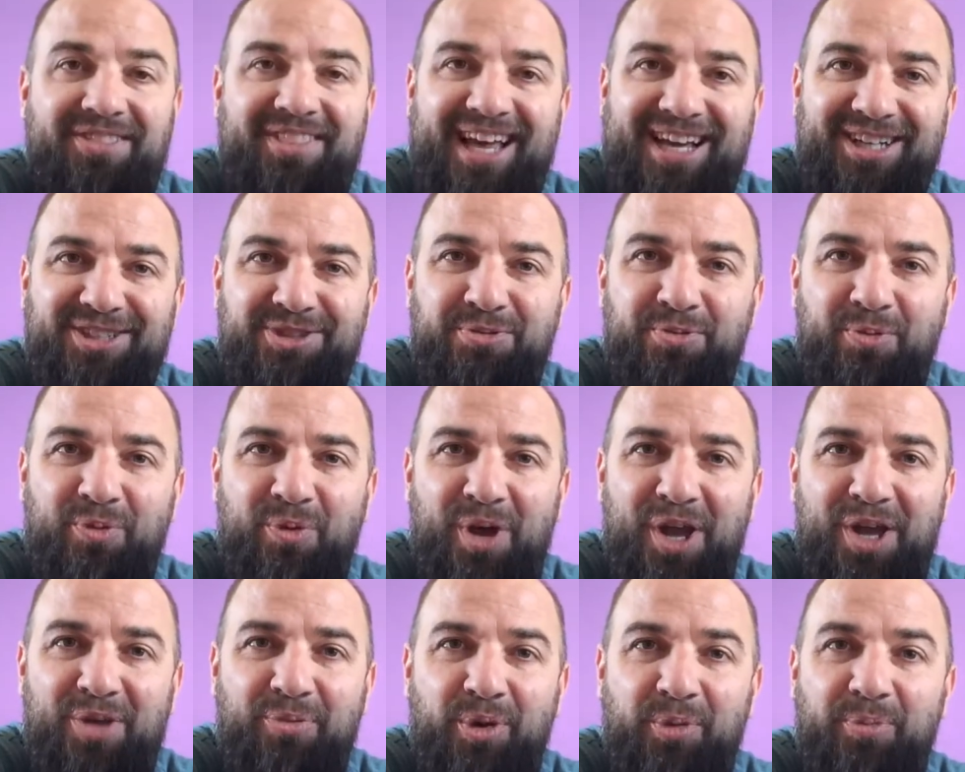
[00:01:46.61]
That's
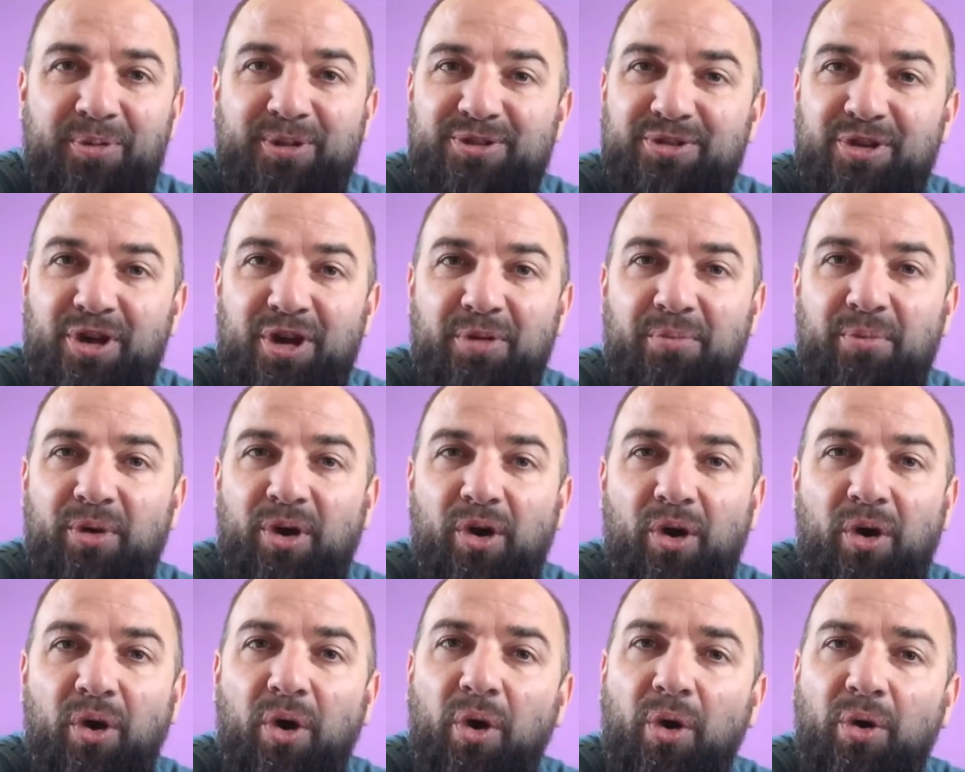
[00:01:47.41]
right. We've been talking
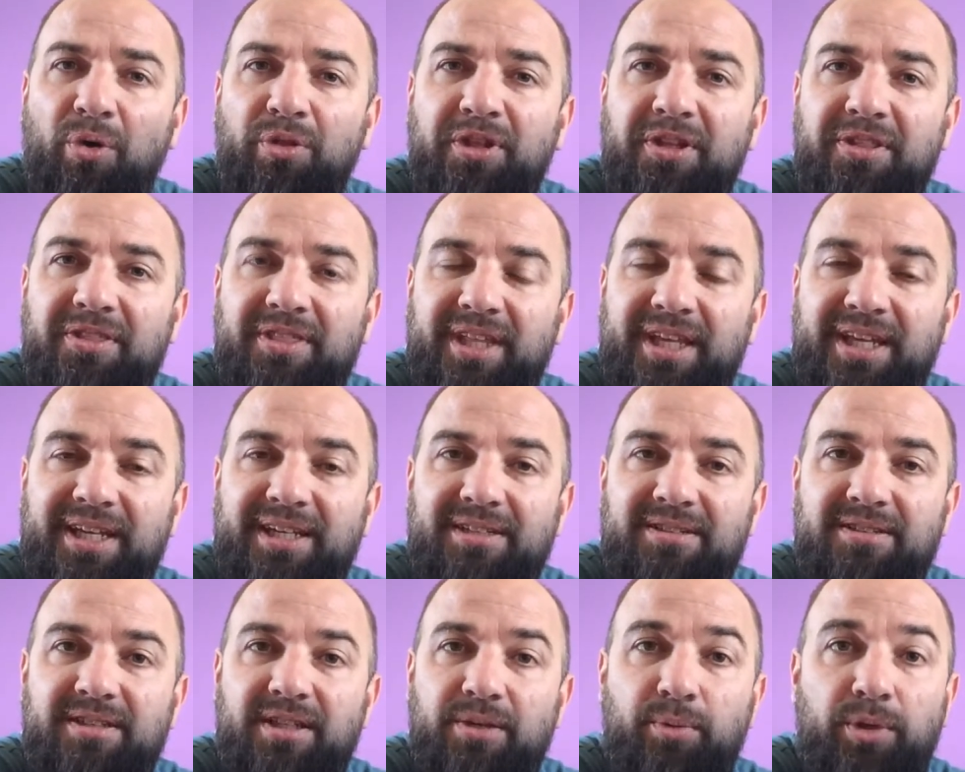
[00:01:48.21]
about all the
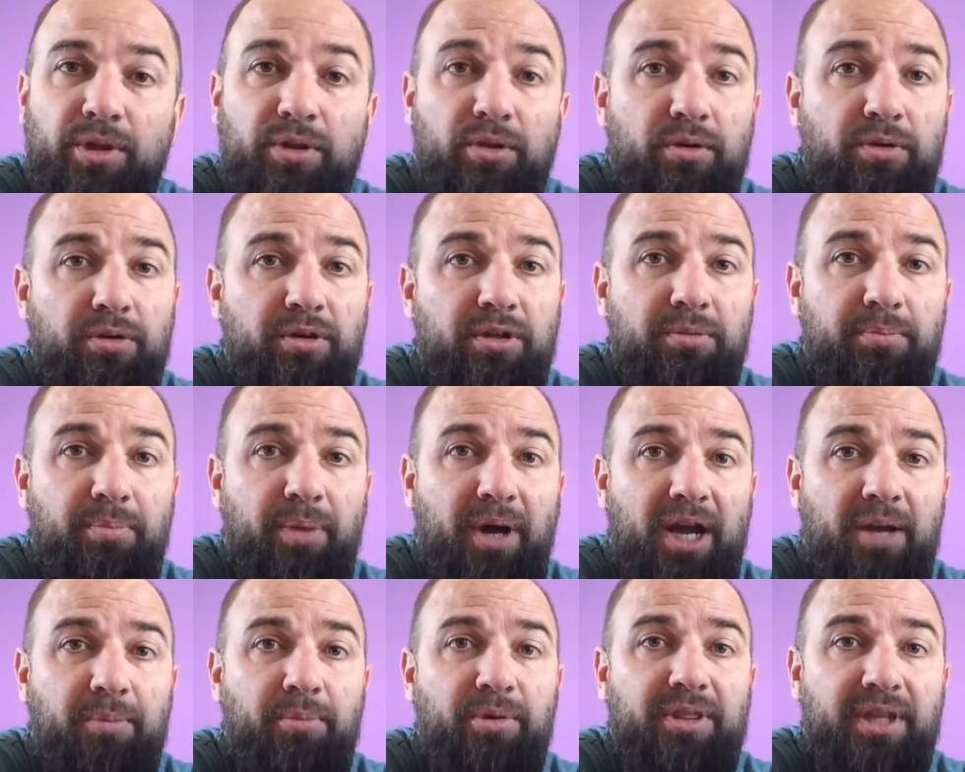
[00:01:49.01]
things that we learn in the
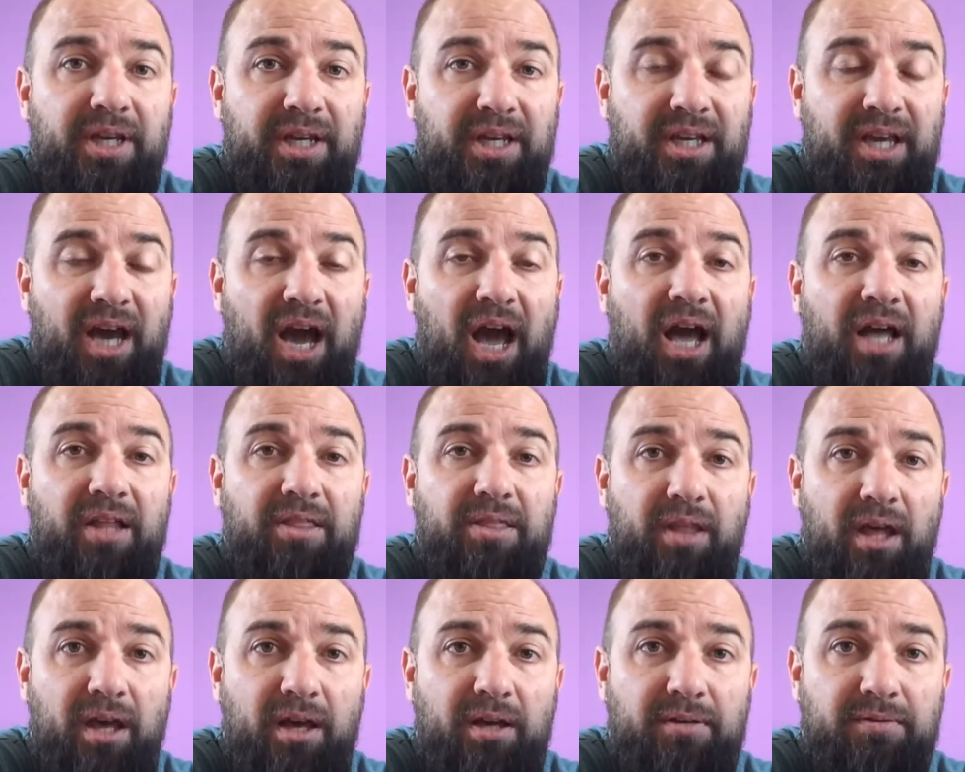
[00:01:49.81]
Bible that
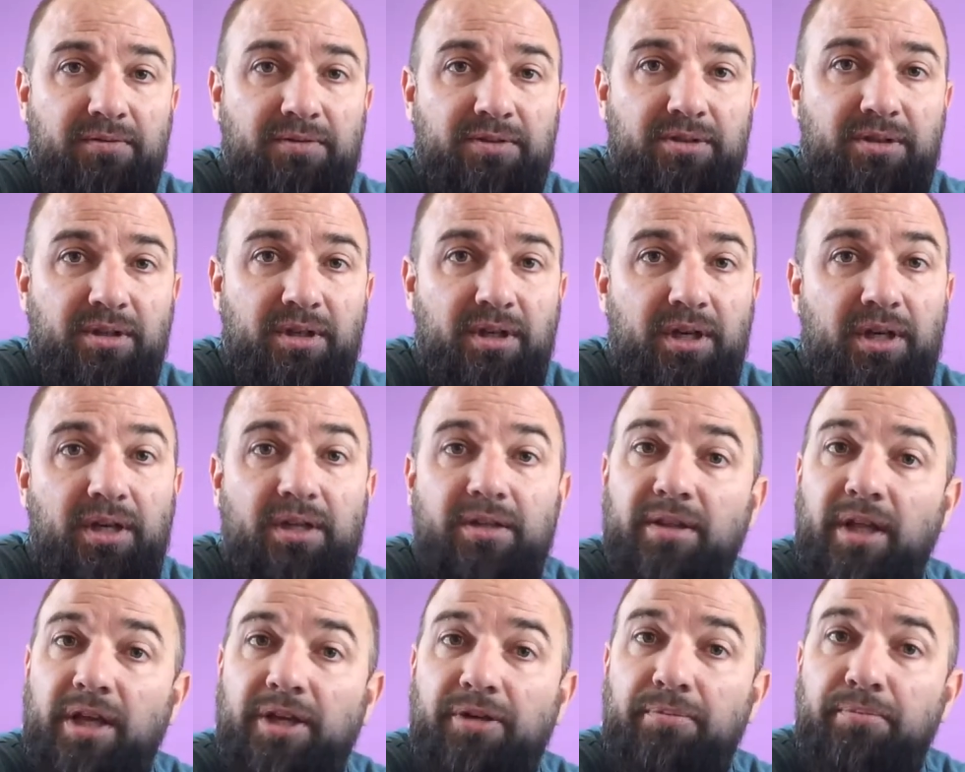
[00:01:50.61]
God loves,
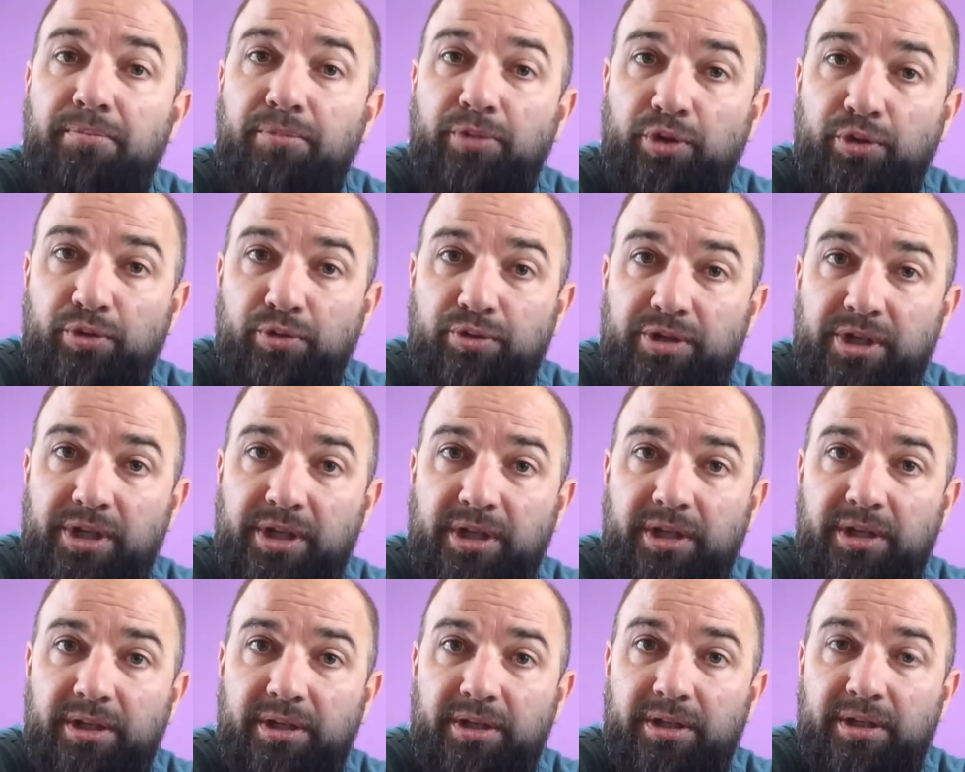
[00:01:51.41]
like
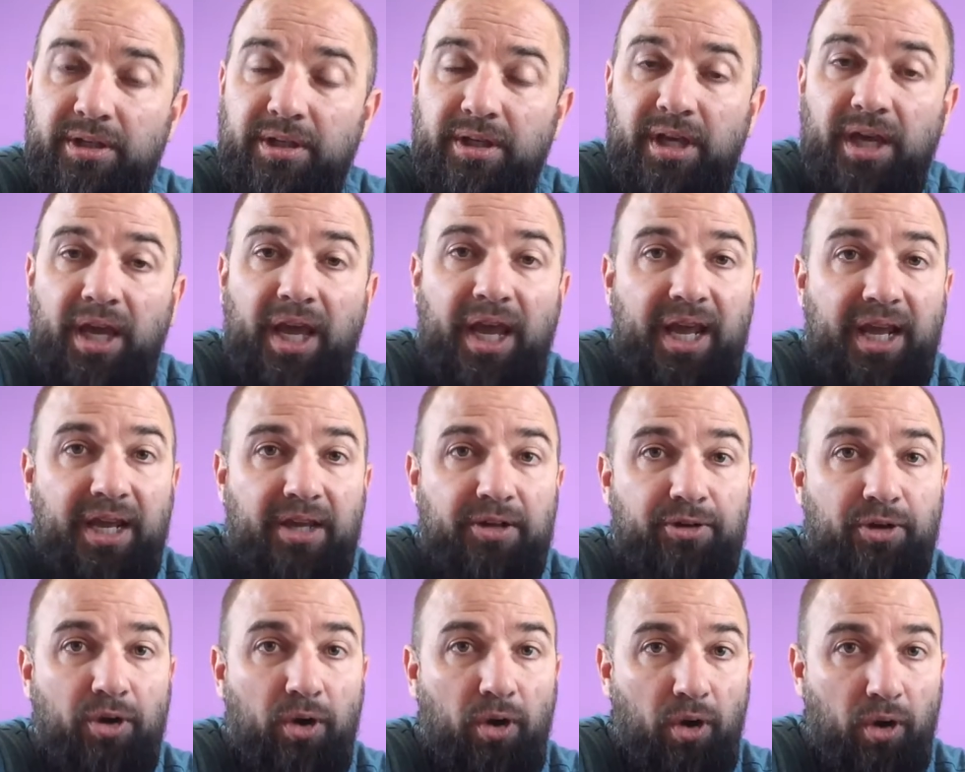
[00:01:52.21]
music
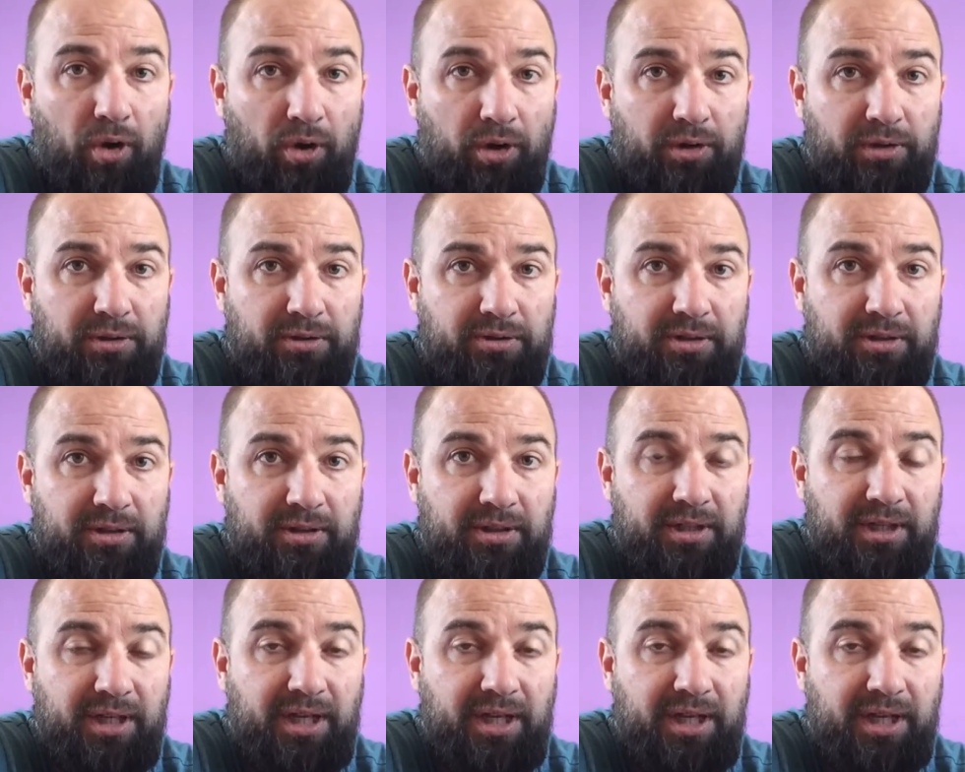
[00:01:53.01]
and art